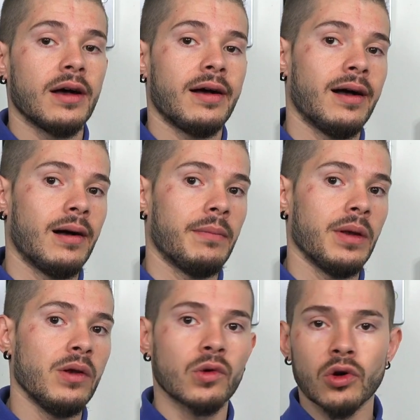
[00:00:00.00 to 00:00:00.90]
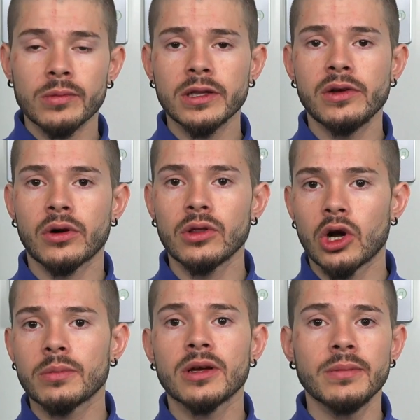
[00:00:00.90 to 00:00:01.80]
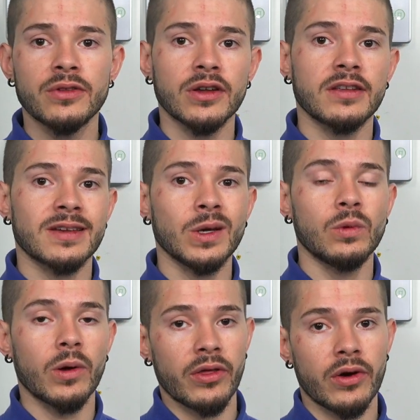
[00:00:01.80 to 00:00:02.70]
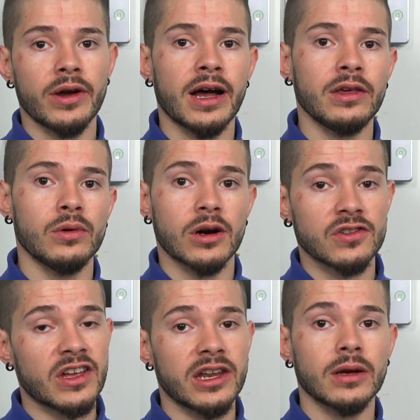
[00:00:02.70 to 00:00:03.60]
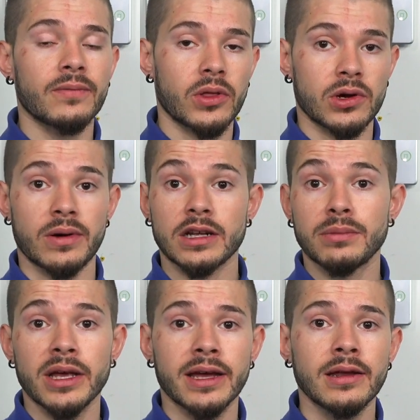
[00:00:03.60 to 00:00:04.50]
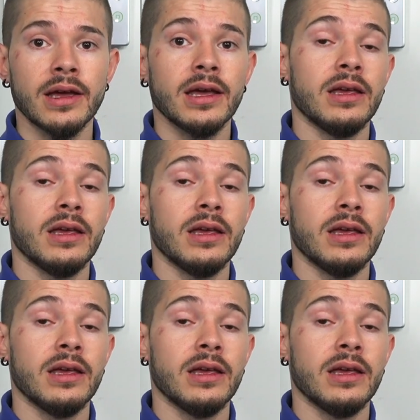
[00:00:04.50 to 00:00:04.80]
Um, normally your alarm company is going to tell you whether or not you are signing up for the correct plan.